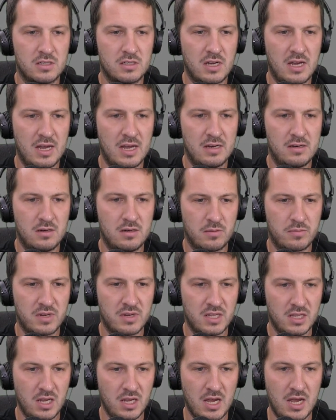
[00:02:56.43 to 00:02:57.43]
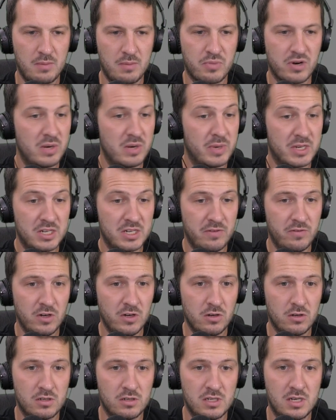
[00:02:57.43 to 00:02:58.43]
I had, I think I had pretty much every
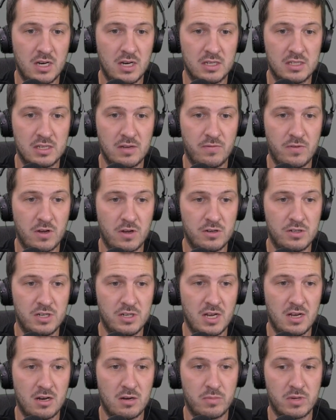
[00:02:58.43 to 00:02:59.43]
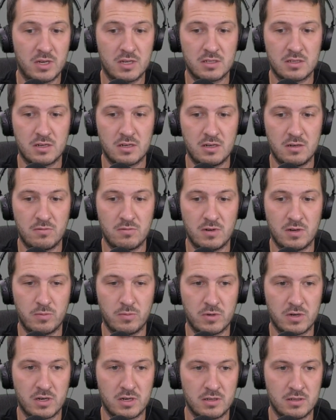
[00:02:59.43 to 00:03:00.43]
continent except for Oceania because I didn't really
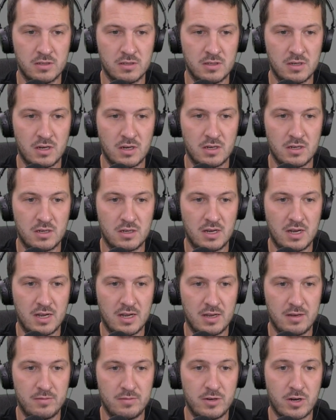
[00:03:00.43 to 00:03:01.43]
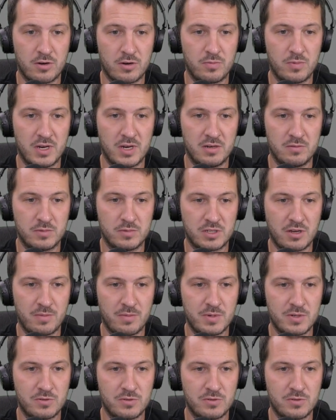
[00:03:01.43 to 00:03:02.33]
want to uh, know when it was open